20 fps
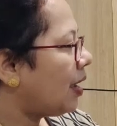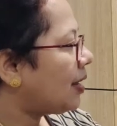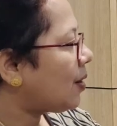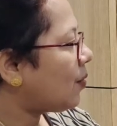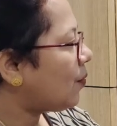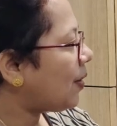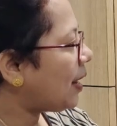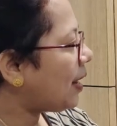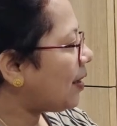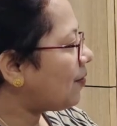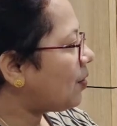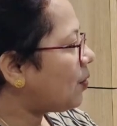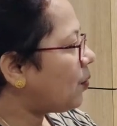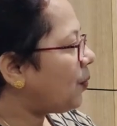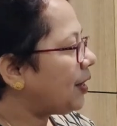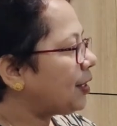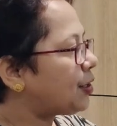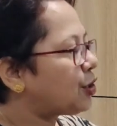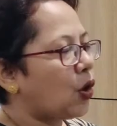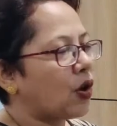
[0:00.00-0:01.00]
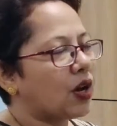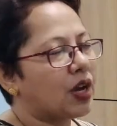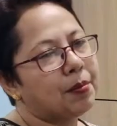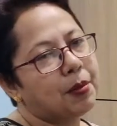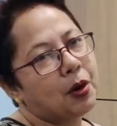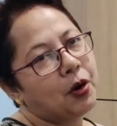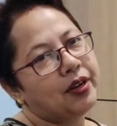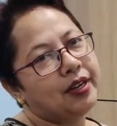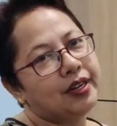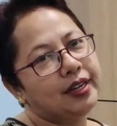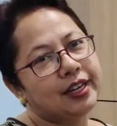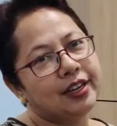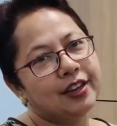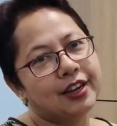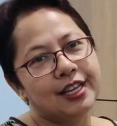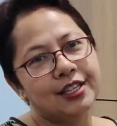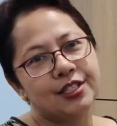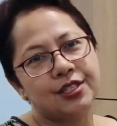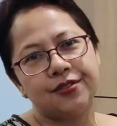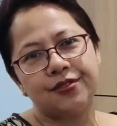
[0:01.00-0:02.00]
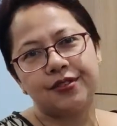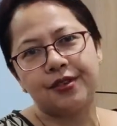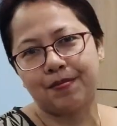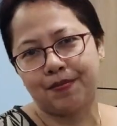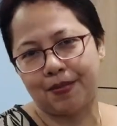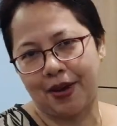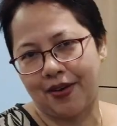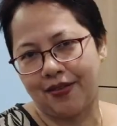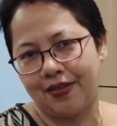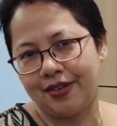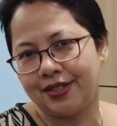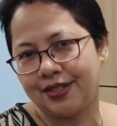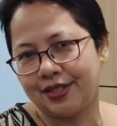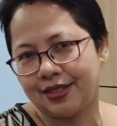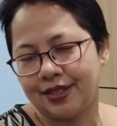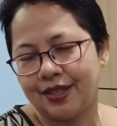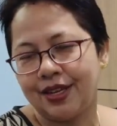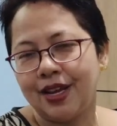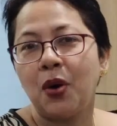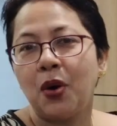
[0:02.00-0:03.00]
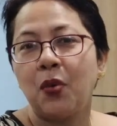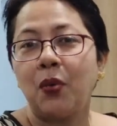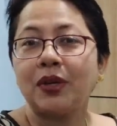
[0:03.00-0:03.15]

Now, whenever we talk about degrees of comparison,